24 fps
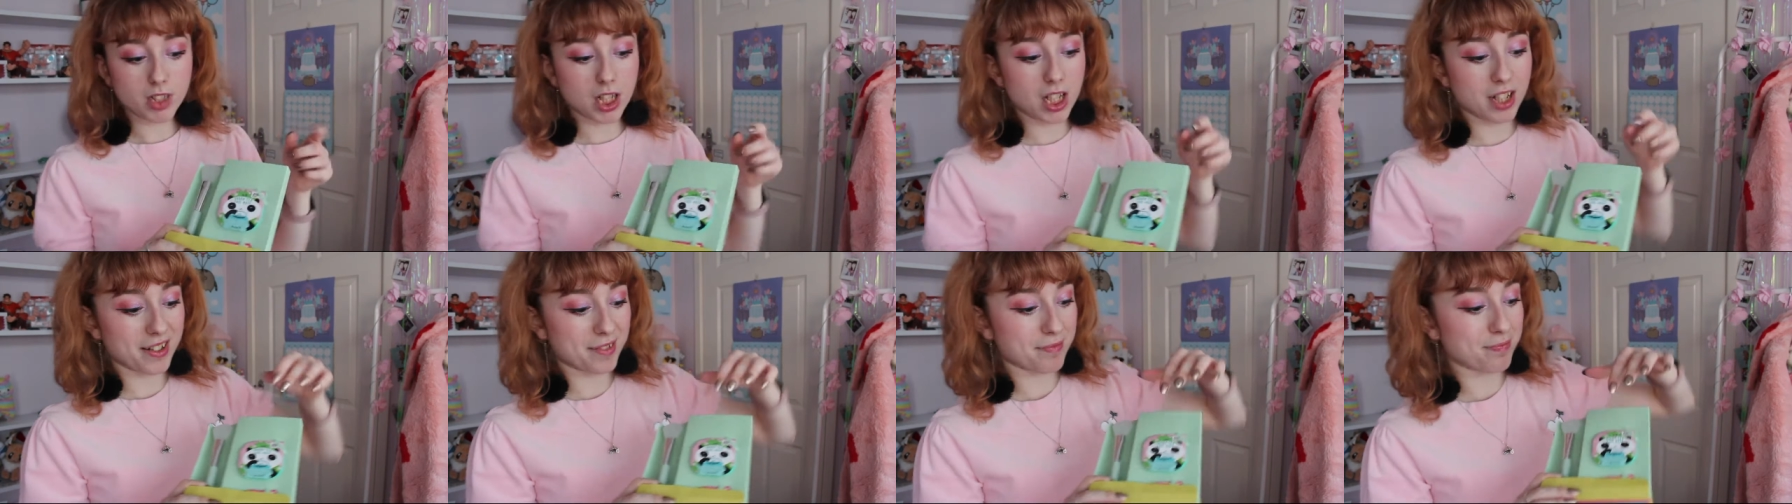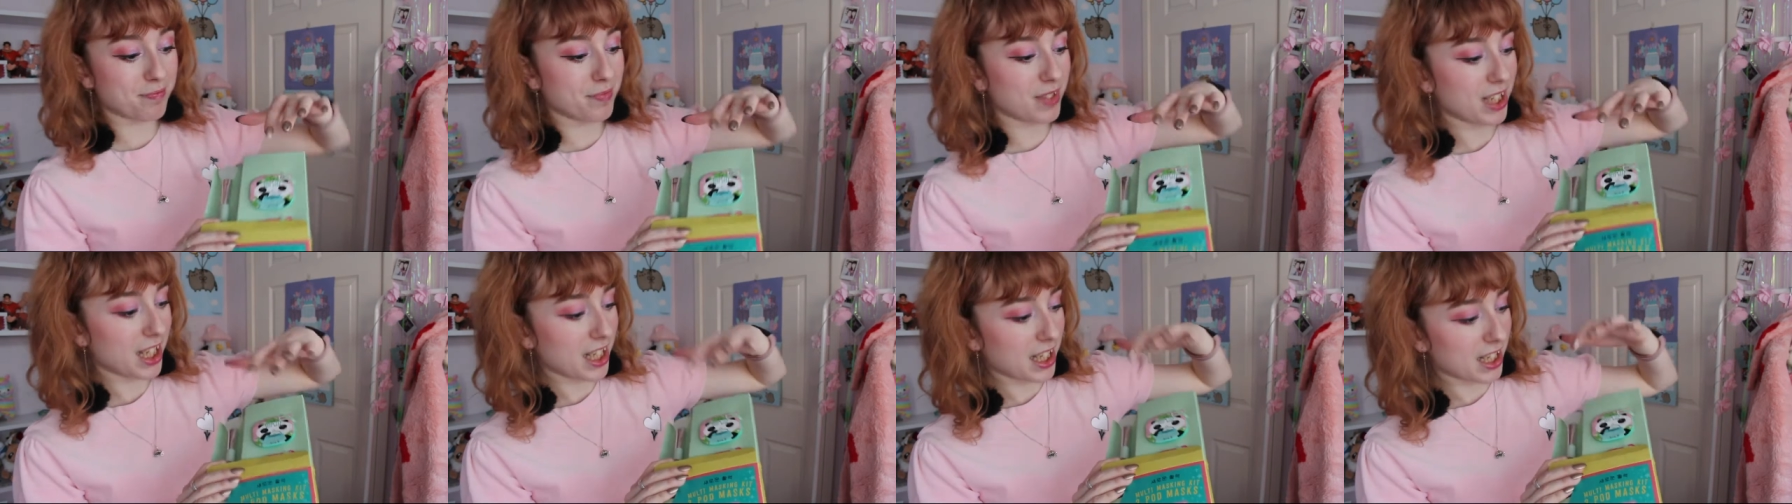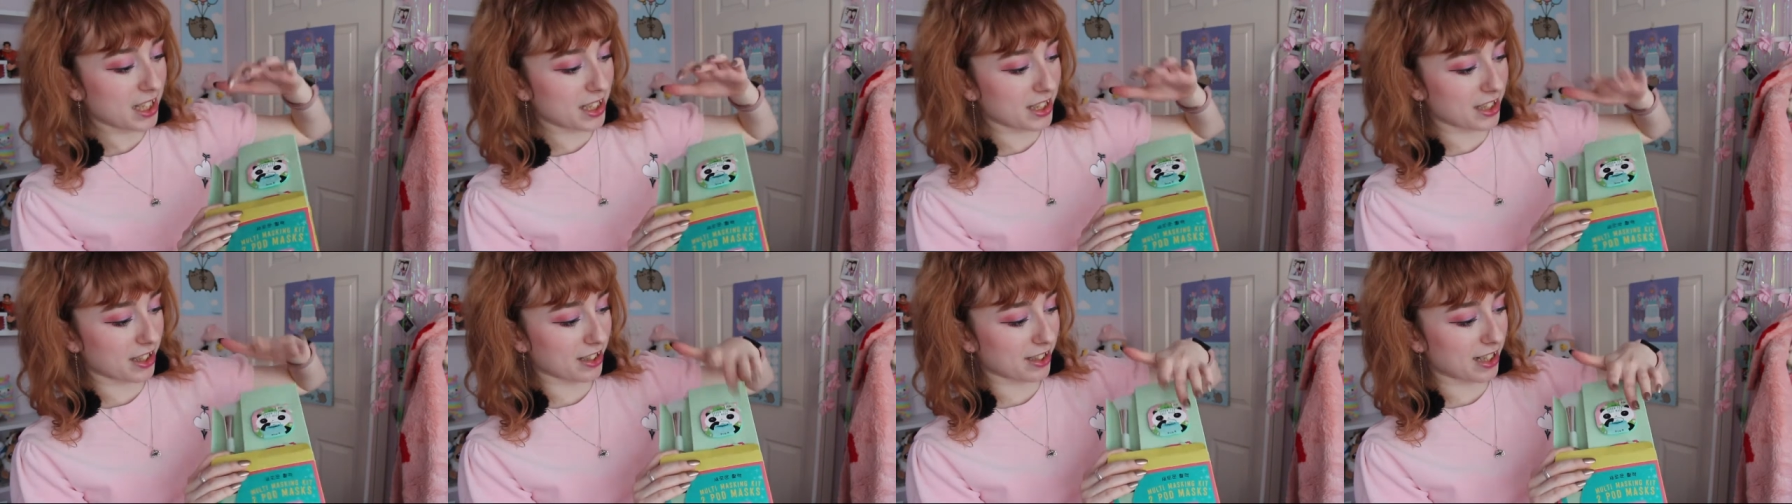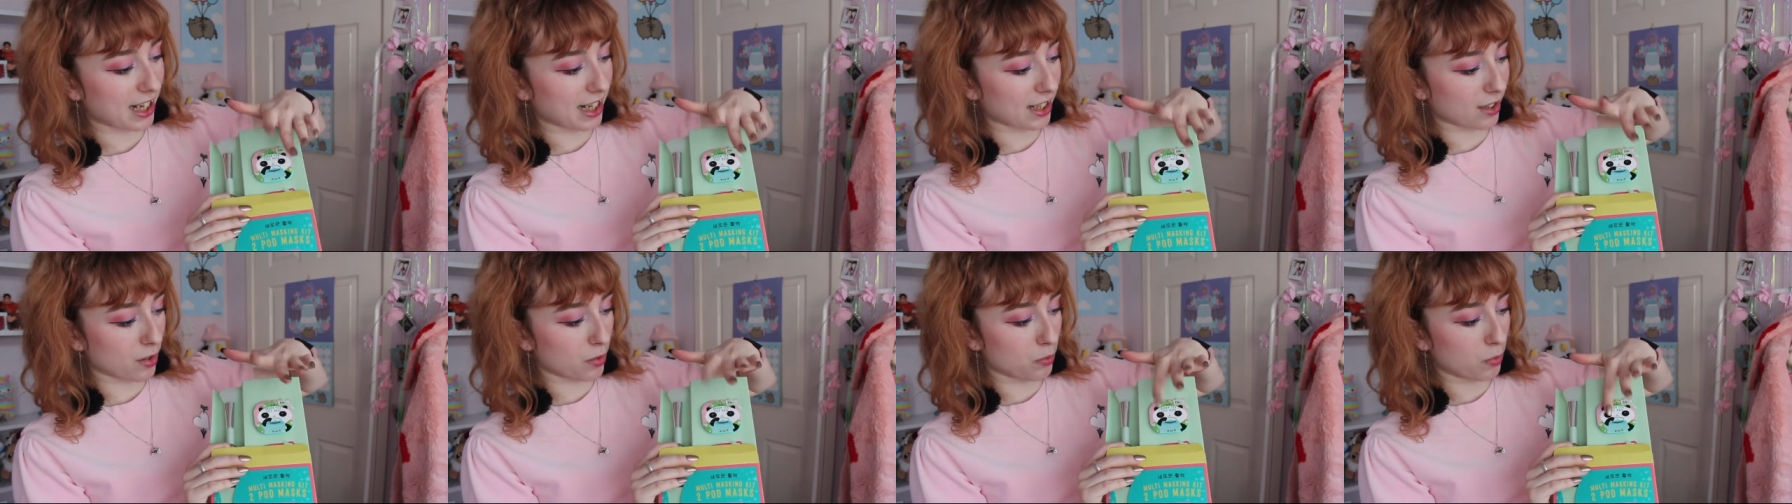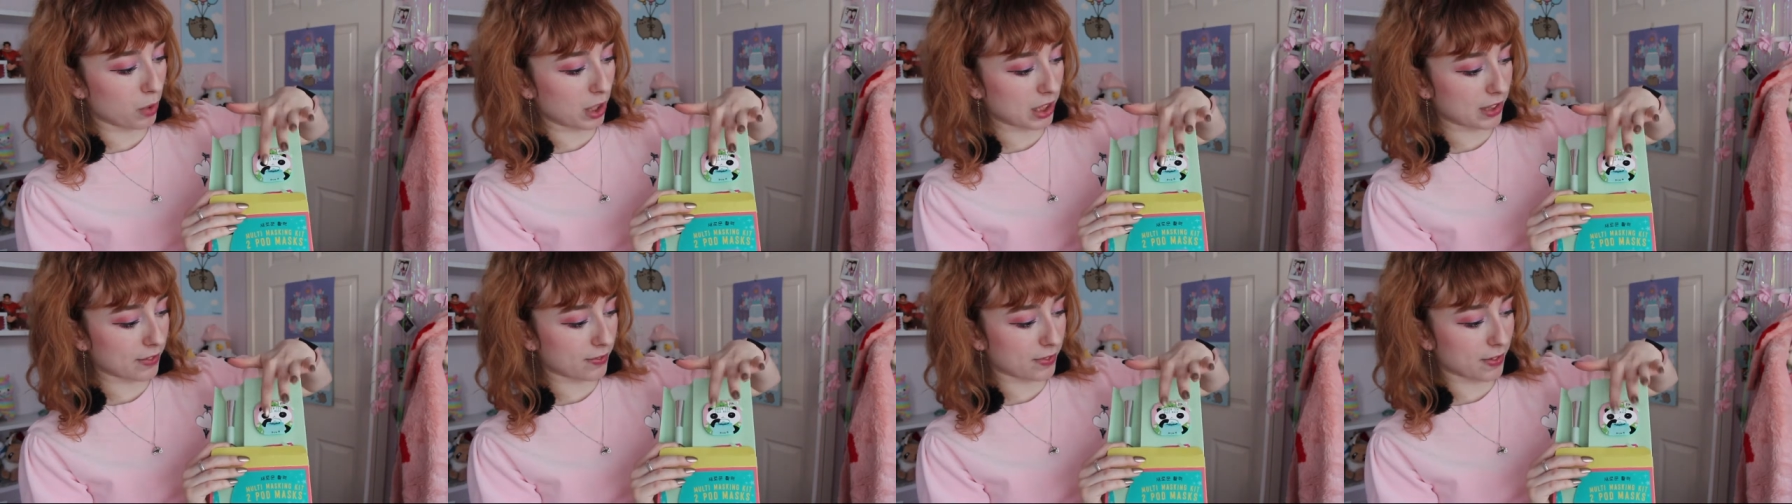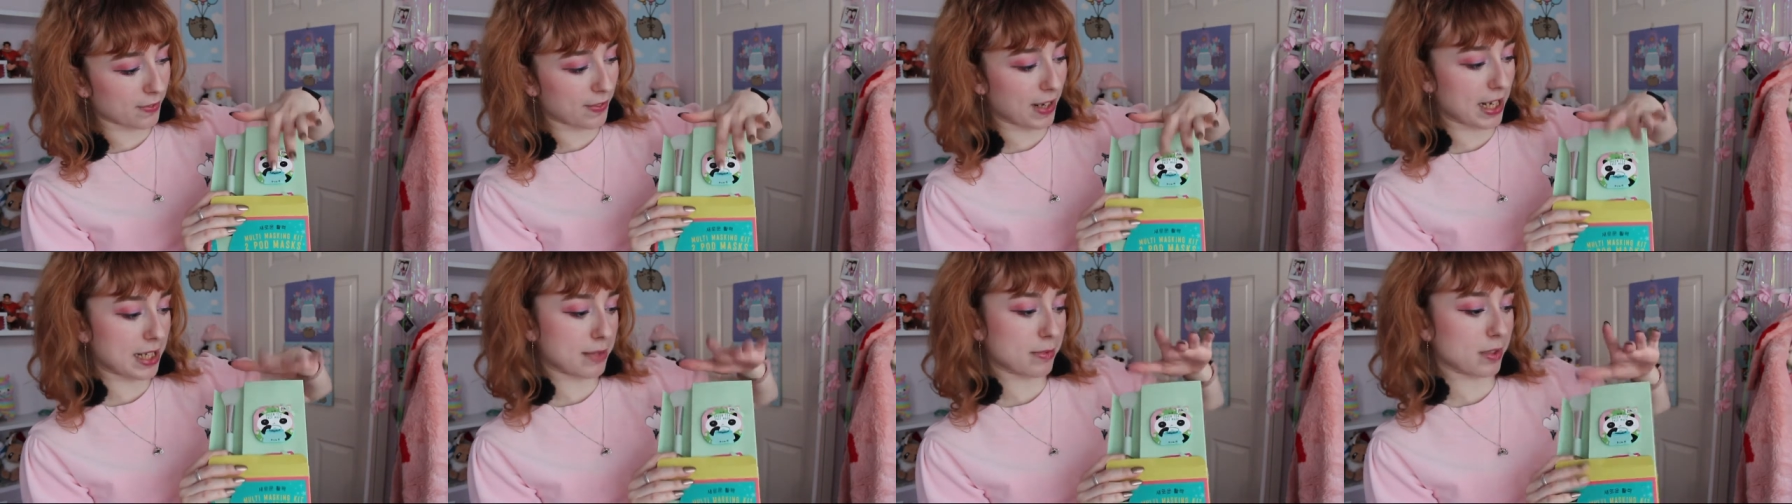Um, you then got one of
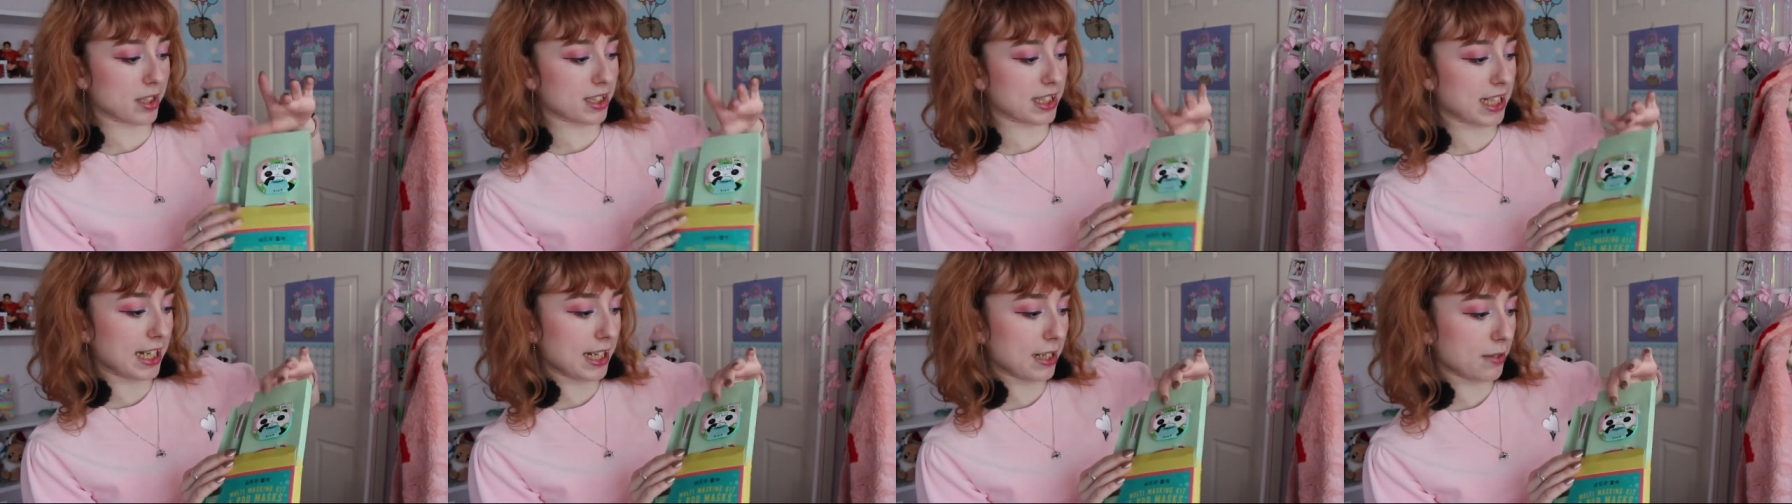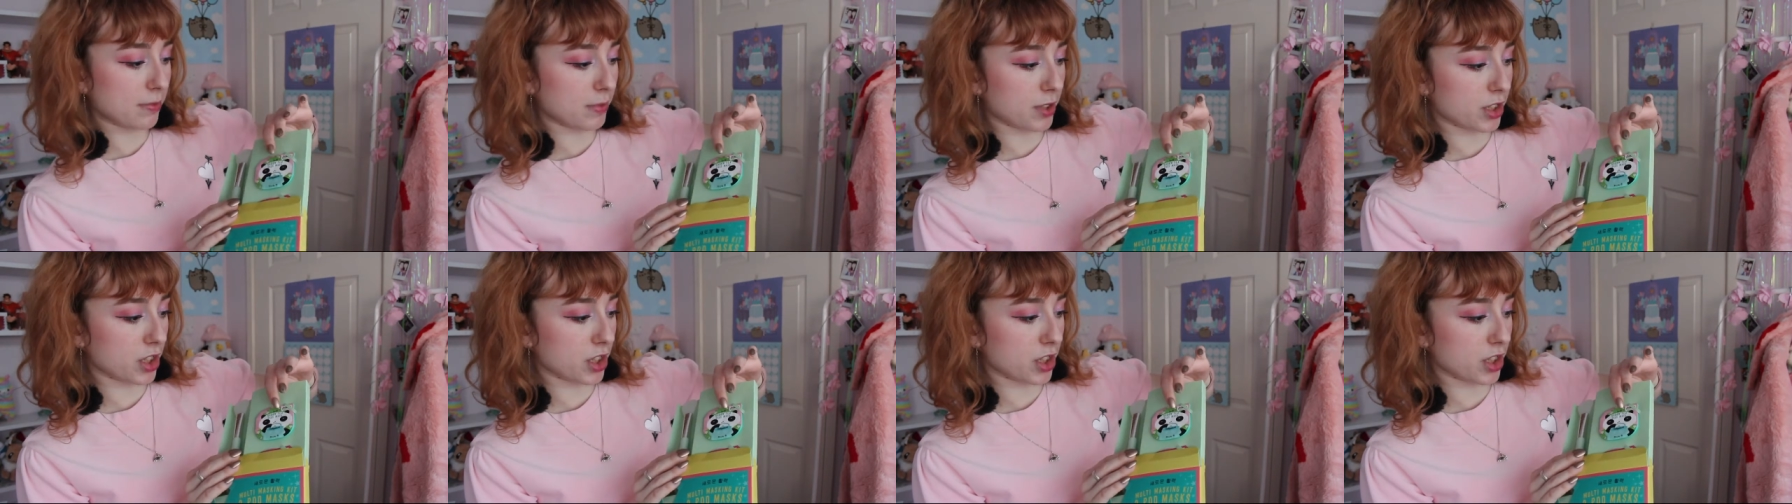the face masks here,